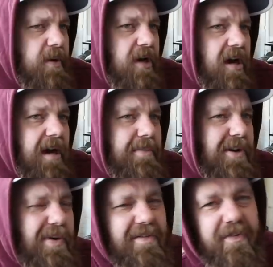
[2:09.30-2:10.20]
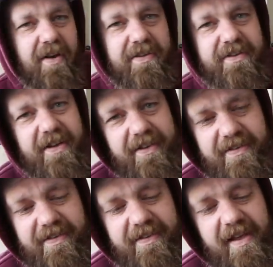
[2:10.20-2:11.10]
but uh, I'm gonna wait for all the
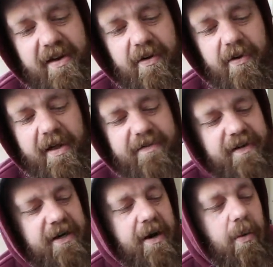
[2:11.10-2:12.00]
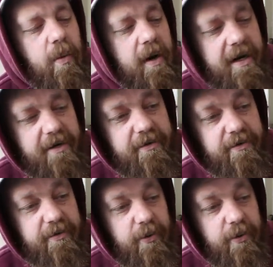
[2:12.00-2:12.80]
dust to settle and figure out where,